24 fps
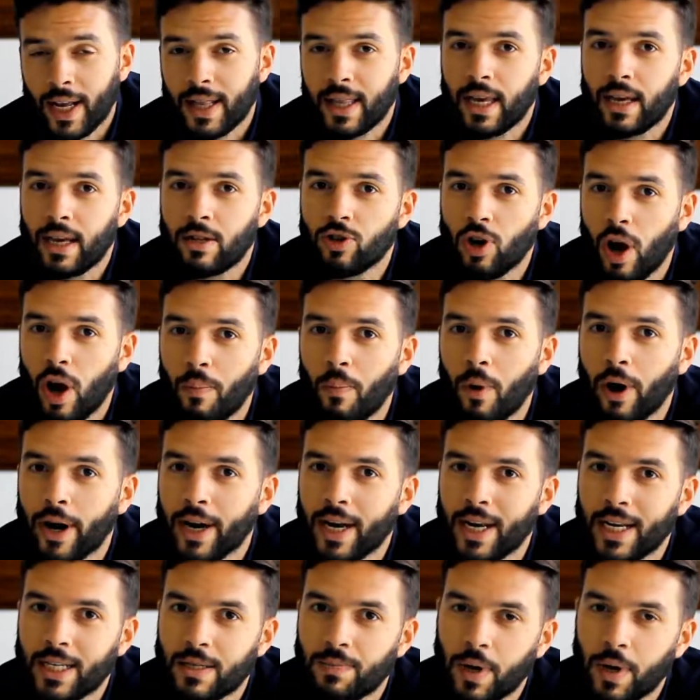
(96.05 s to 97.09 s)
The job
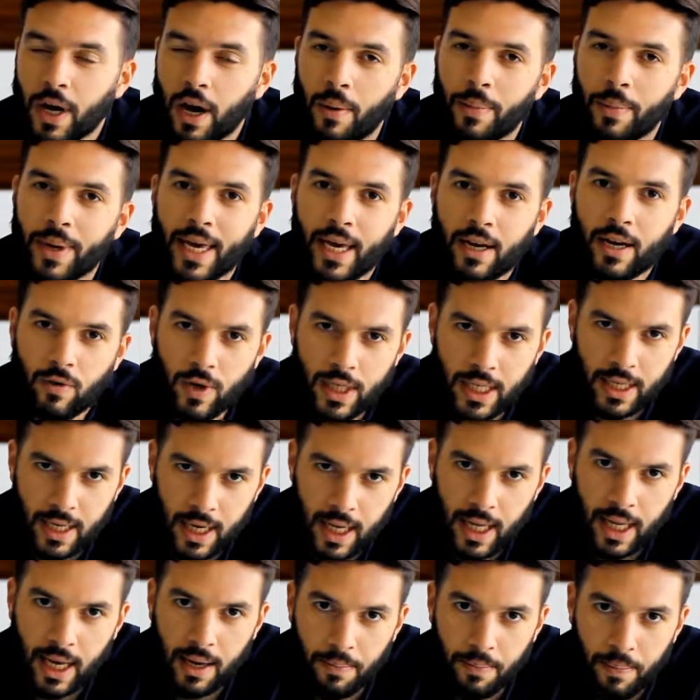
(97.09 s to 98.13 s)
market is becoming
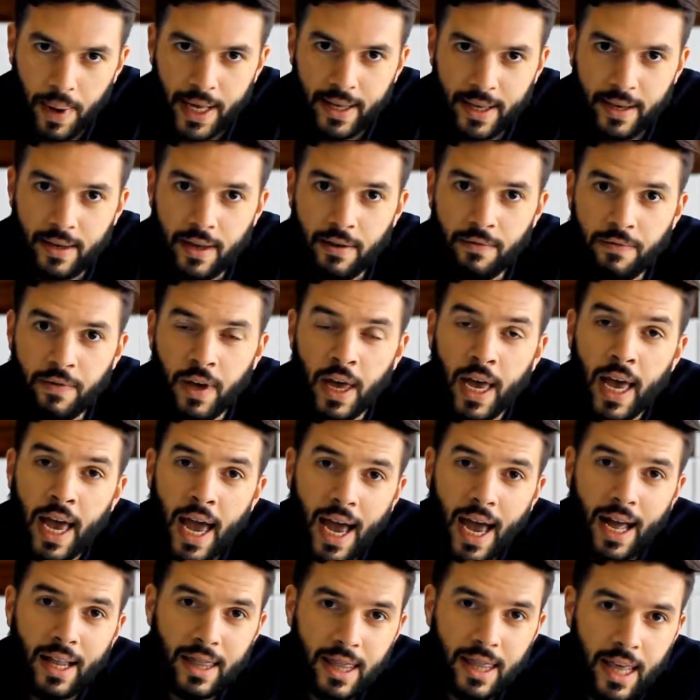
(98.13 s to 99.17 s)
increasingly competitive,
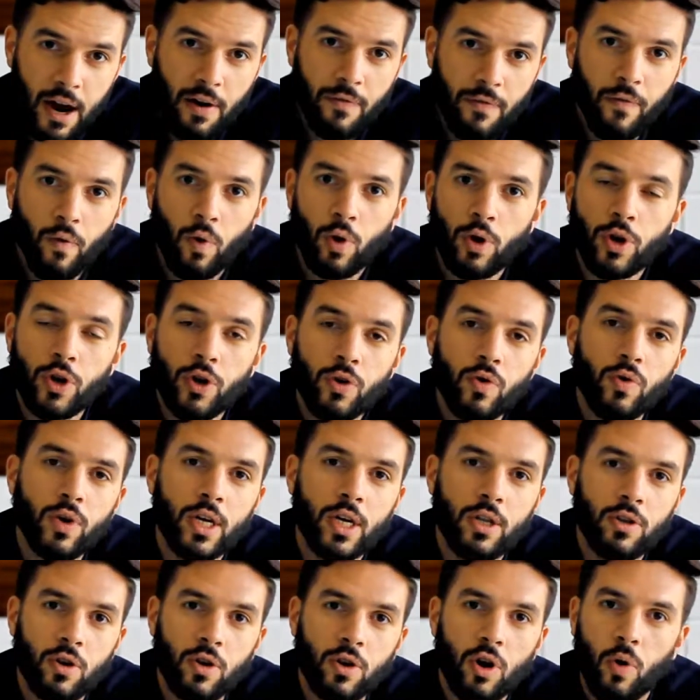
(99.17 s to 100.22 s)
and therefore you
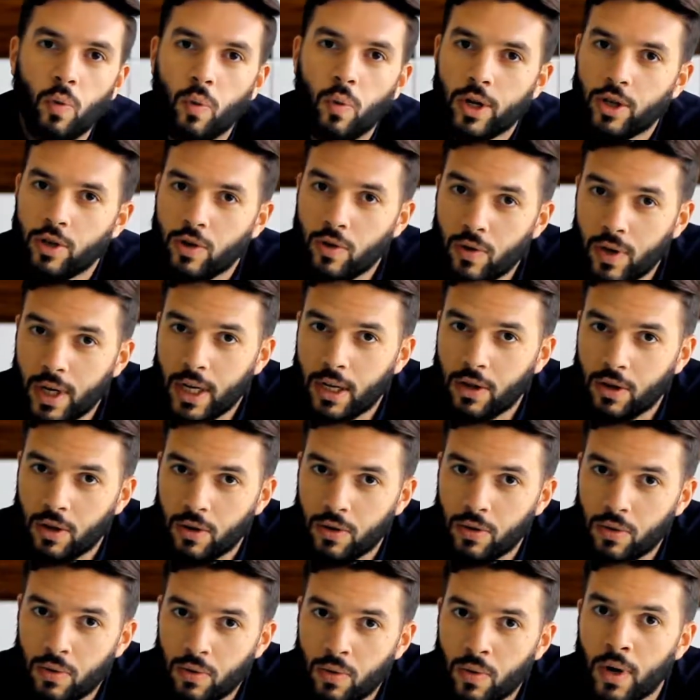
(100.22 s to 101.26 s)
need to know what you need to
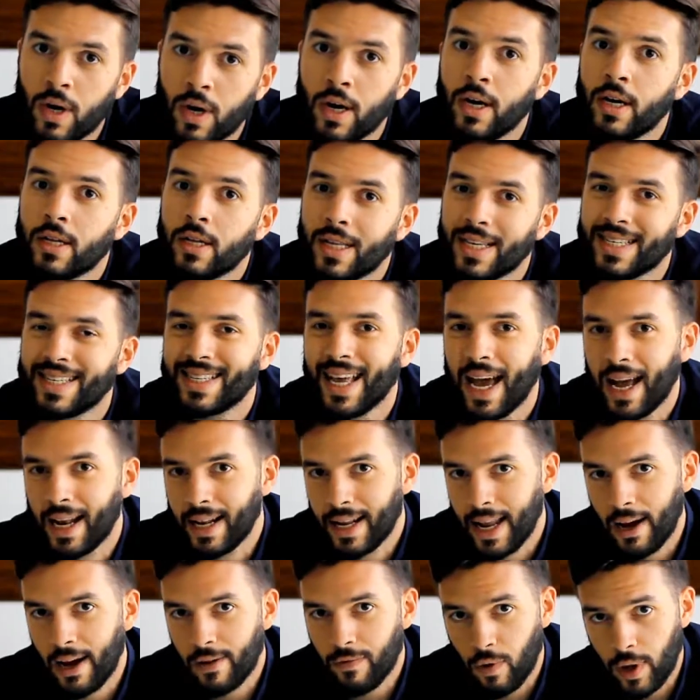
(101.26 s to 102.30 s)
do to stand
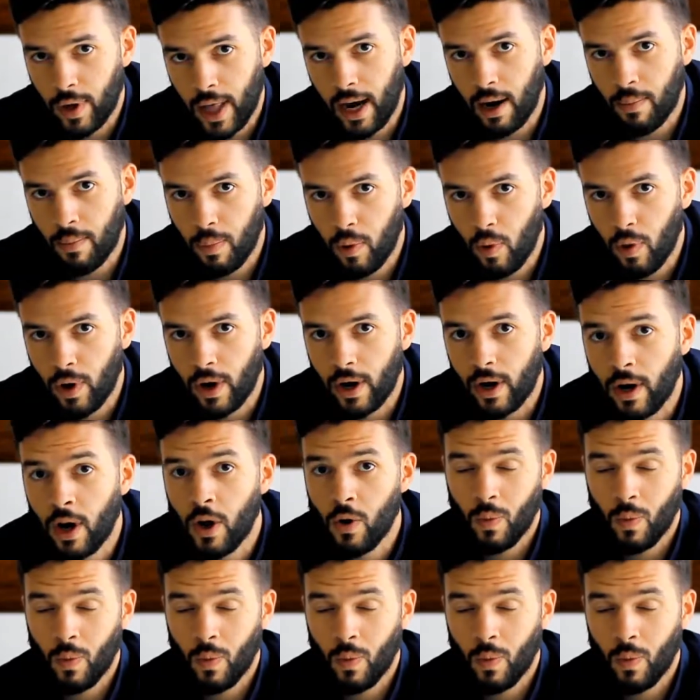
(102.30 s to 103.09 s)
out for that employer.